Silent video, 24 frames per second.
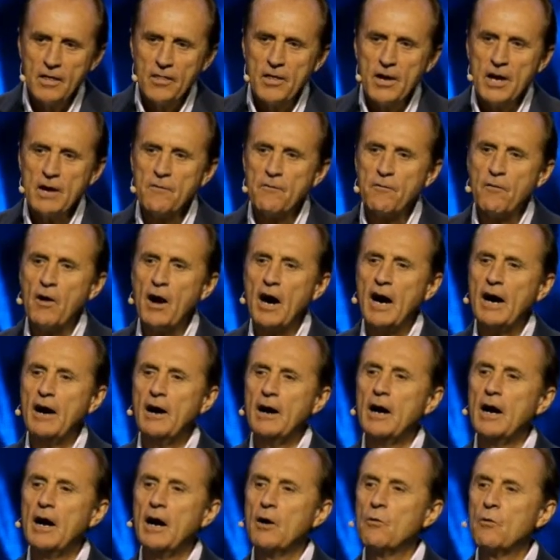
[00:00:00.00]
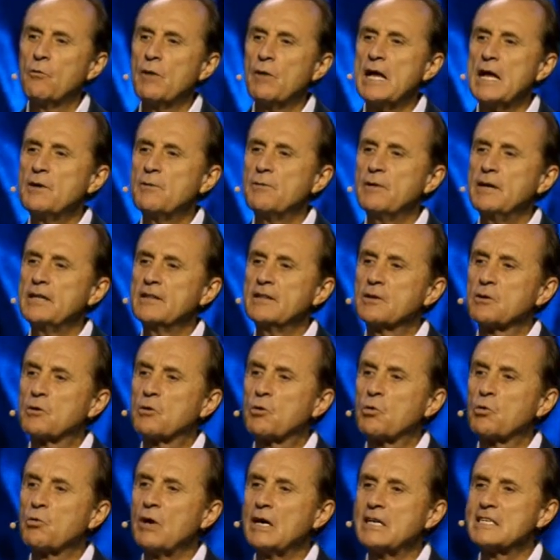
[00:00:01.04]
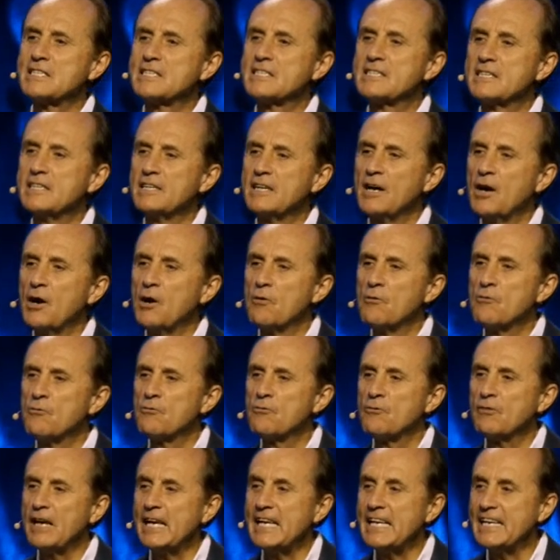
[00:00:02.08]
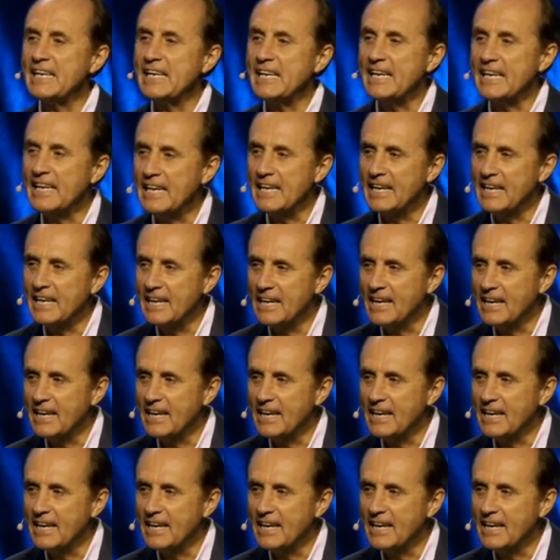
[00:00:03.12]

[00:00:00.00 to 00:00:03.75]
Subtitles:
therefore rendering the crust flaky,